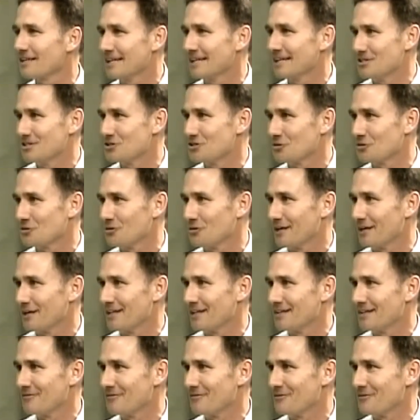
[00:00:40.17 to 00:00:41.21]
enjoyed
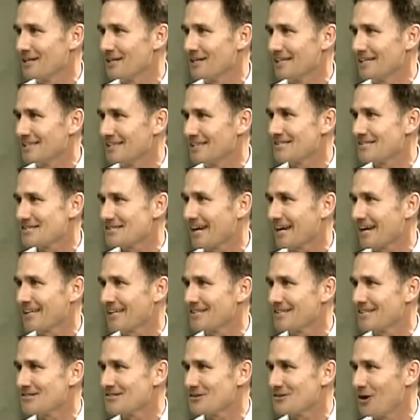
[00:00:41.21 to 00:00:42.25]
reading this second
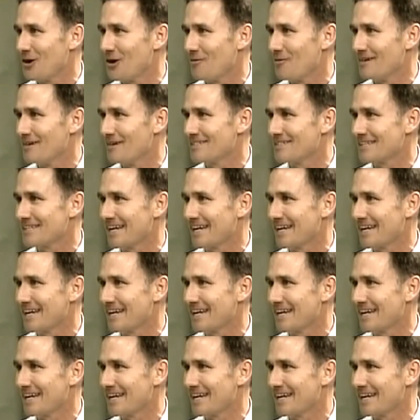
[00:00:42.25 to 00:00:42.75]
installment.